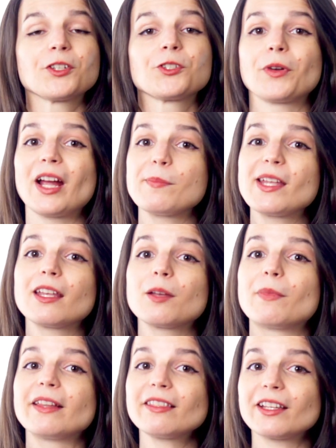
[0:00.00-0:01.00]
Try making
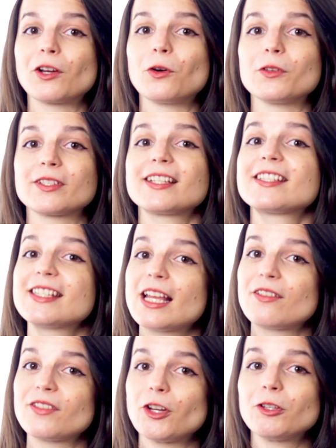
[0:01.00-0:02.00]
monthly goals instead
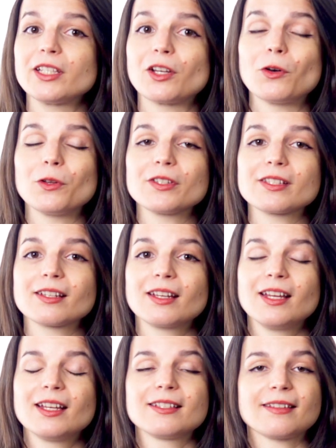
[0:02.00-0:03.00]
of yearly goals.
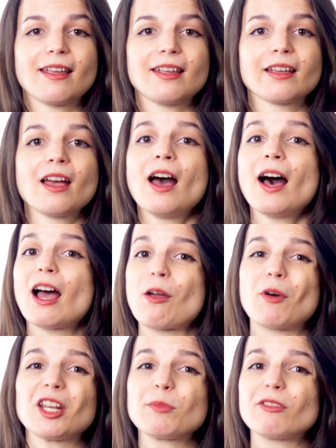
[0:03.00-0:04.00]
Saying, I
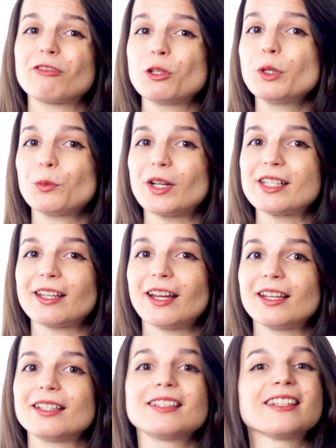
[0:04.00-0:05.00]
want to be fluent one
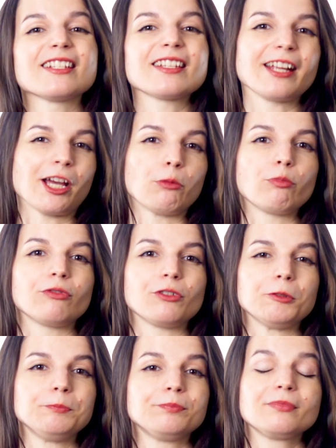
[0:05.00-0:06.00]
day isn't
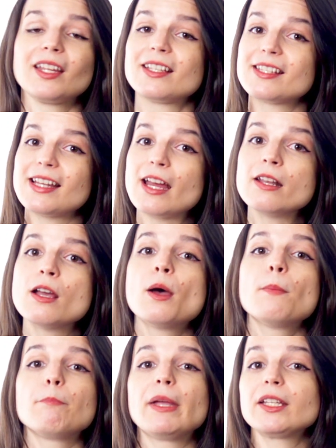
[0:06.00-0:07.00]
helpful. Instead,
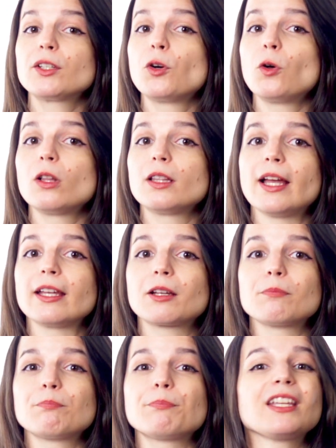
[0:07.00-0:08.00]
make a goal like,
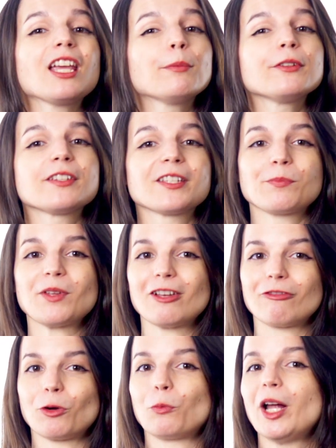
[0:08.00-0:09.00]
be able to speak
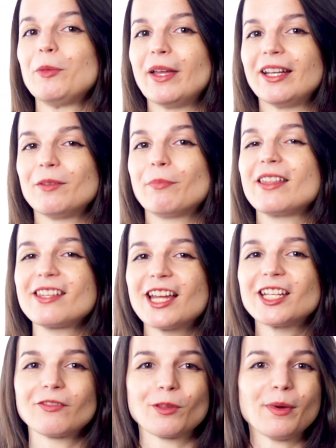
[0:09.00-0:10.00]
for 1 minute by the
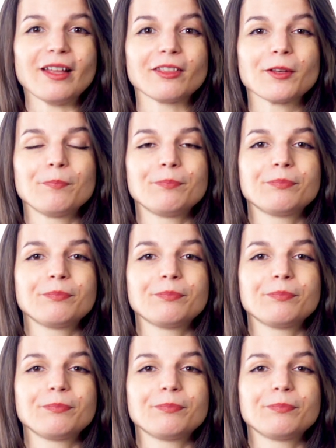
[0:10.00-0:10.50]
end of the month.